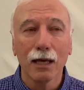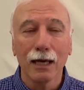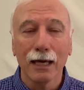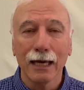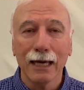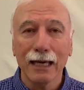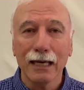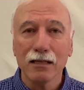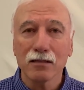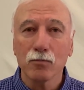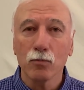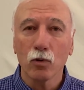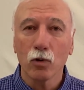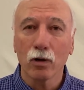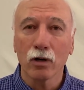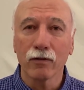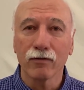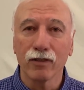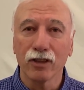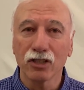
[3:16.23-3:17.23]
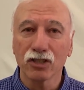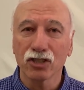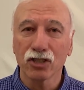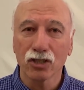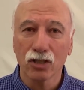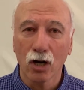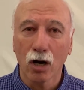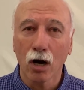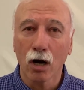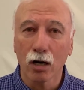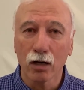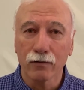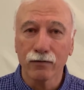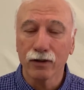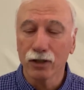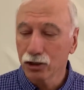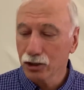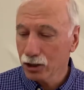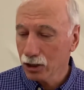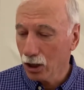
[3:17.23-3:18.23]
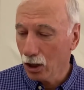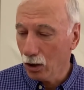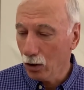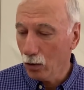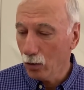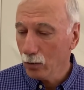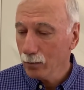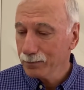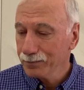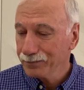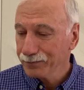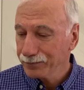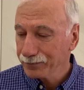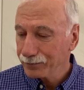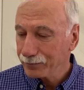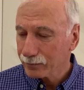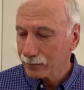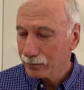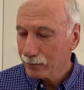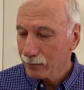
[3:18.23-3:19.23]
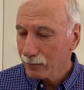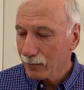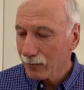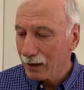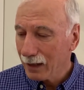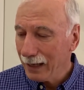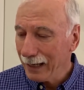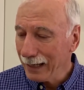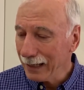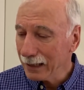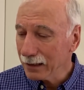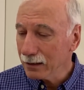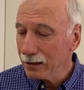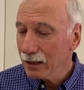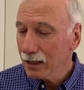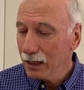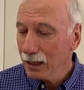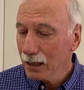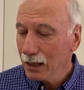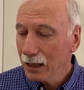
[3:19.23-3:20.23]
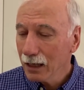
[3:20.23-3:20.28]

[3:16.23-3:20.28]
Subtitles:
he's more of the star of the show. And